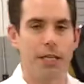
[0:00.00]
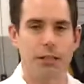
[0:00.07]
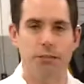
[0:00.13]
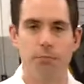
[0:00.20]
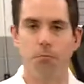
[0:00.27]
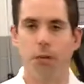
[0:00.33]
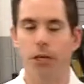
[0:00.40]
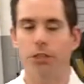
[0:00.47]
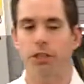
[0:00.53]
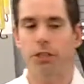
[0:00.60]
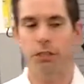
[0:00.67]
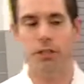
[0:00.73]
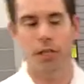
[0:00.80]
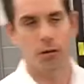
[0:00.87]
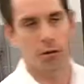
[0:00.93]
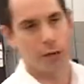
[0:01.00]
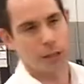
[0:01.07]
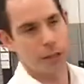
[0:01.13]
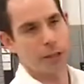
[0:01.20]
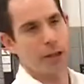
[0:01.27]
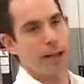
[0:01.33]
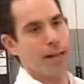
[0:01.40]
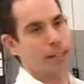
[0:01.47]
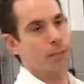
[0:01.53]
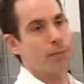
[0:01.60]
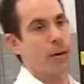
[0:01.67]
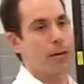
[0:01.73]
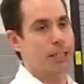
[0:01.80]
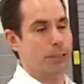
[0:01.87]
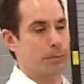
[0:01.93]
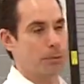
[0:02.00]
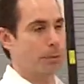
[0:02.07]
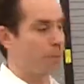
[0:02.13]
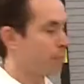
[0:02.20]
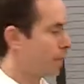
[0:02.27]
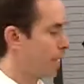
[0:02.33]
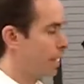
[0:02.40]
as much acceleration as possible,